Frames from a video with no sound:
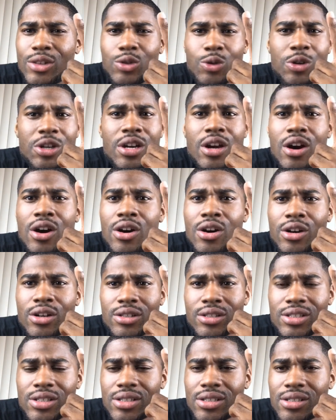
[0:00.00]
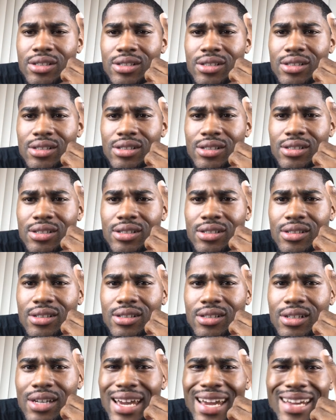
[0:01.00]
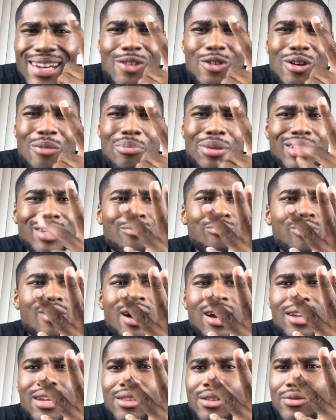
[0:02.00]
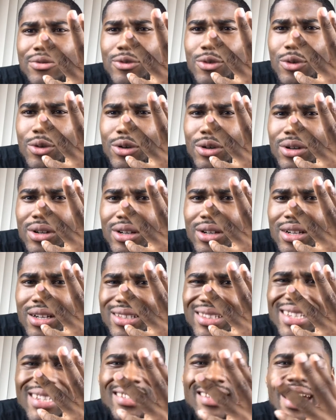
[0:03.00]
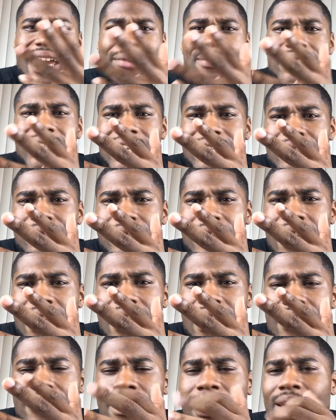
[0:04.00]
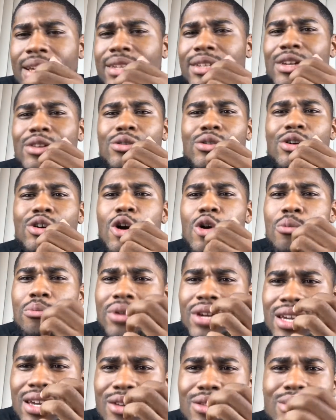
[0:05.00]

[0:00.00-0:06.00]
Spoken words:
3 guards. And then you can put LeBron at the 4. Then Davis at the 5. Then you could go big.